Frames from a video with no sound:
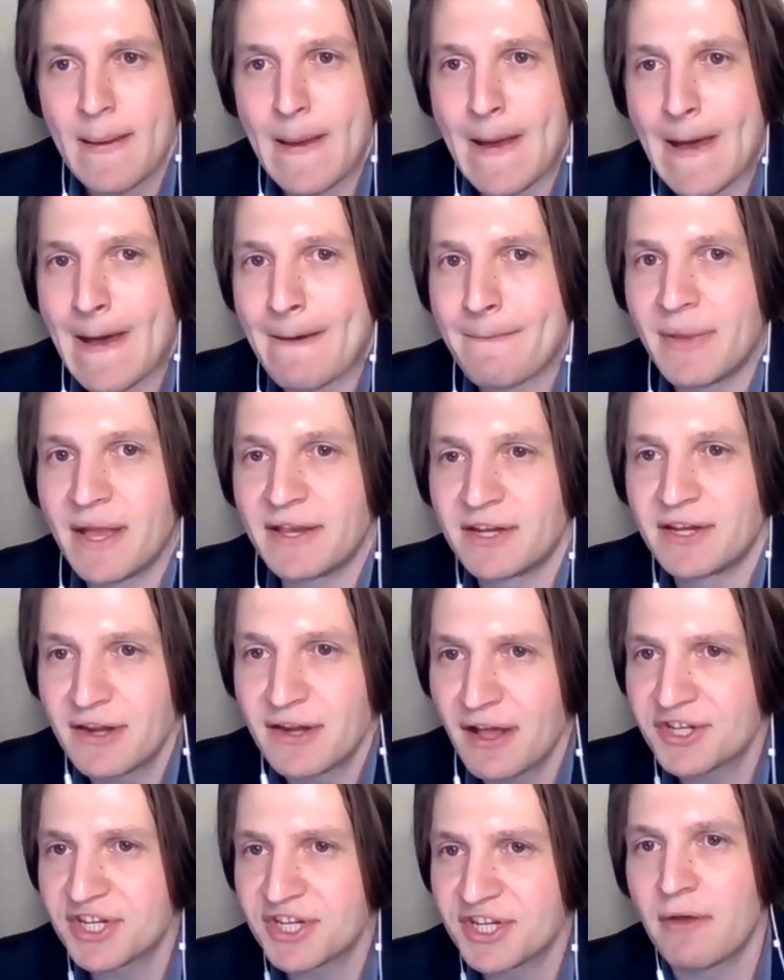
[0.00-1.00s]
Um, in a
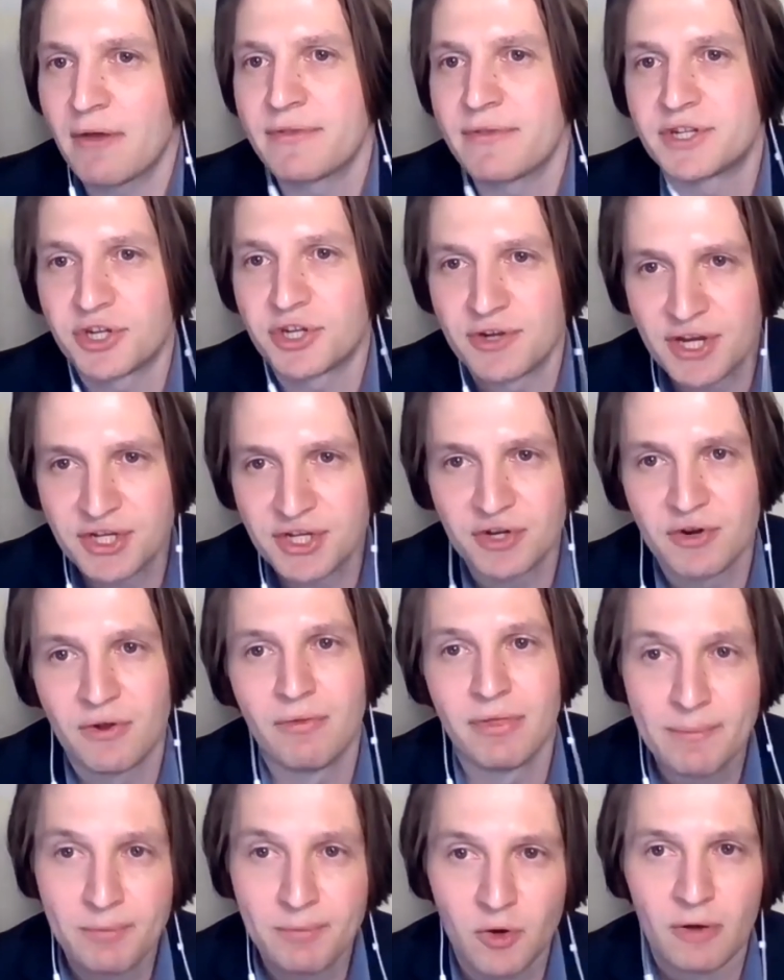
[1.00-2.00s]
nutshell, the
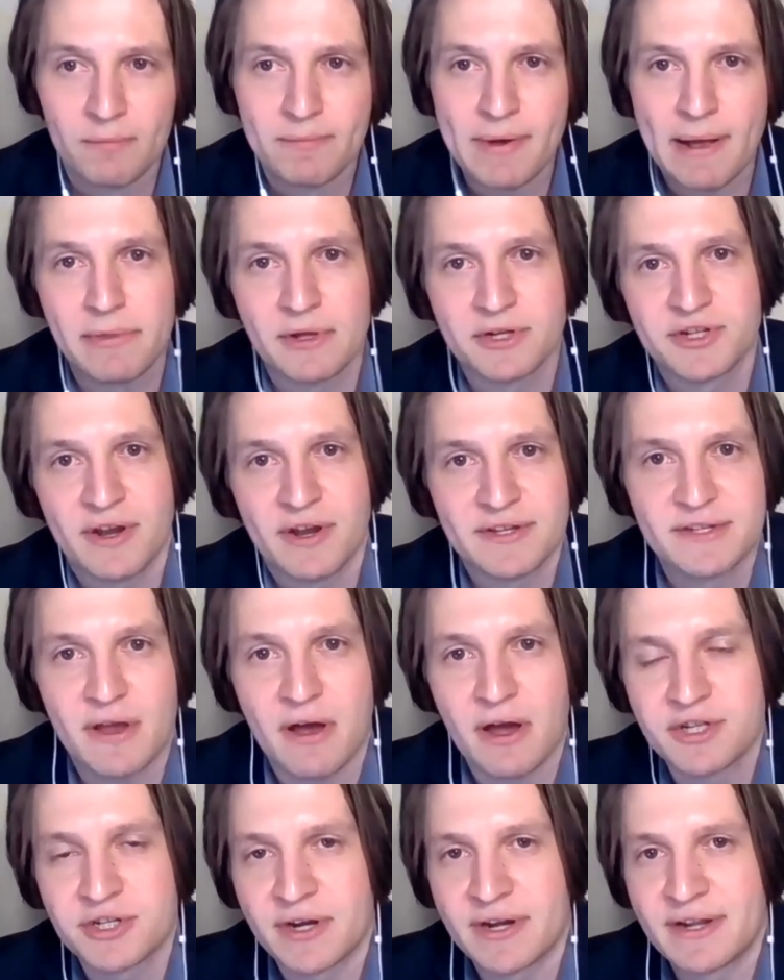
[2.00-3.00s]
traditional liberal public trust
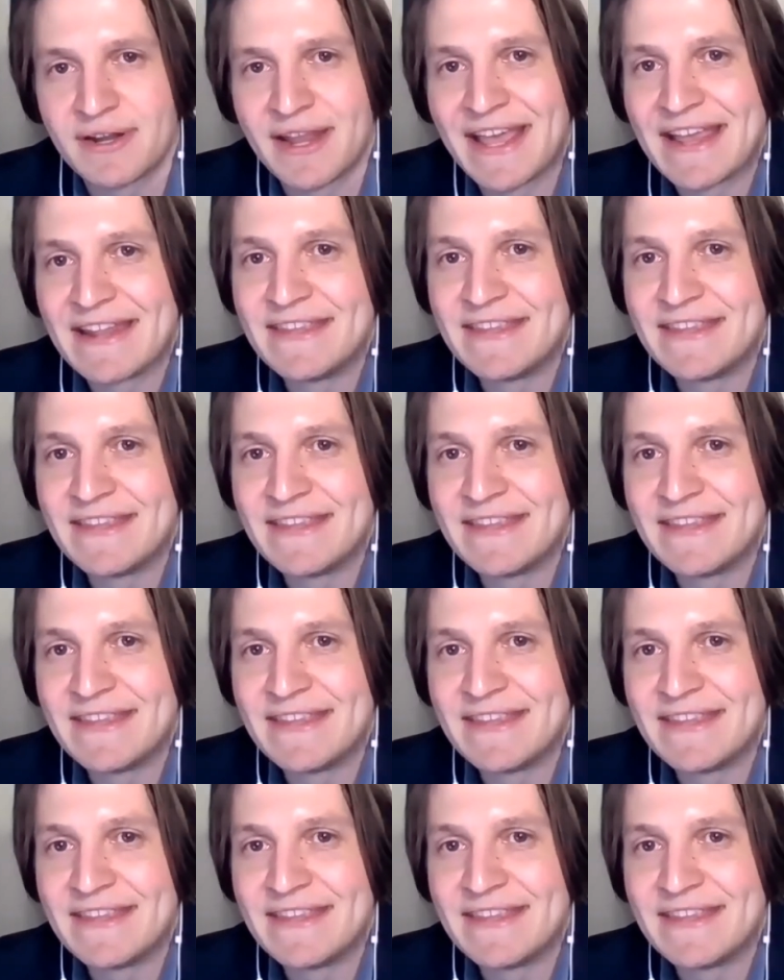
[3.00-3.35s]
doctrine